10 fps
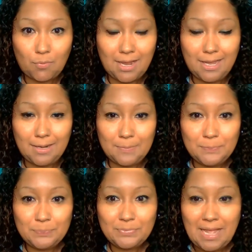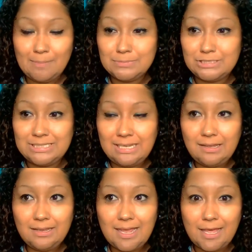right? I'm
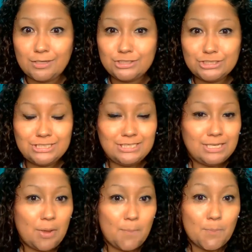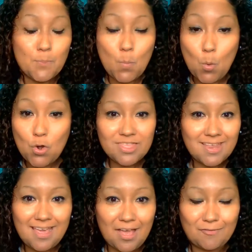seeing energy more
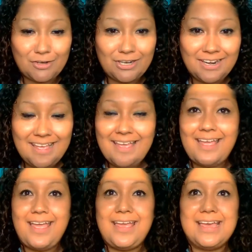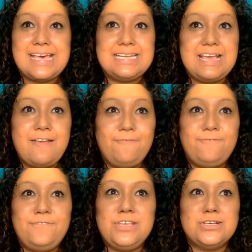than ever, and it
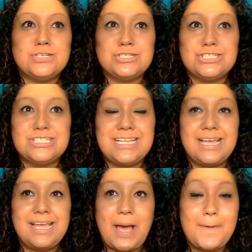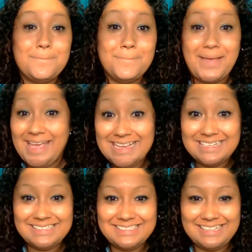feels
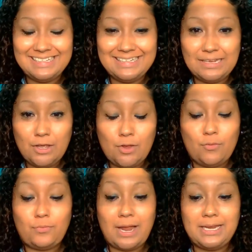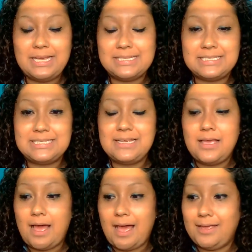amazing. Right, and
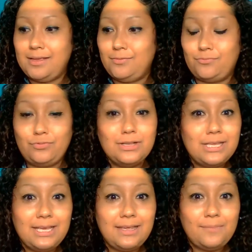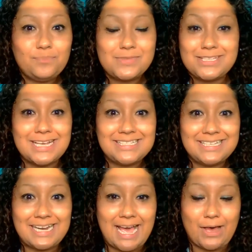I really
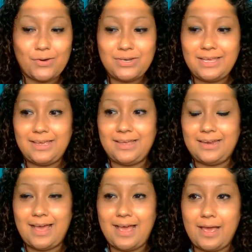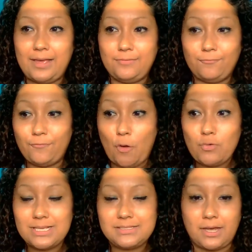test it out and I
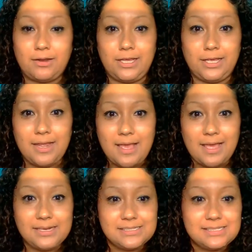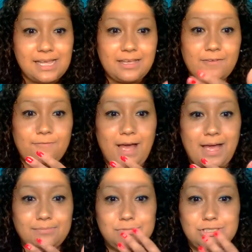focus on it, and it's like if
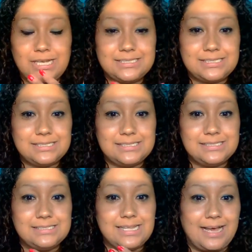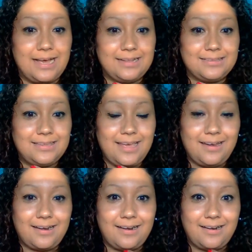I'm just not
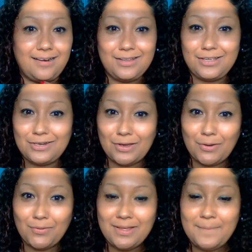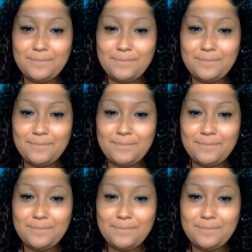there, you know?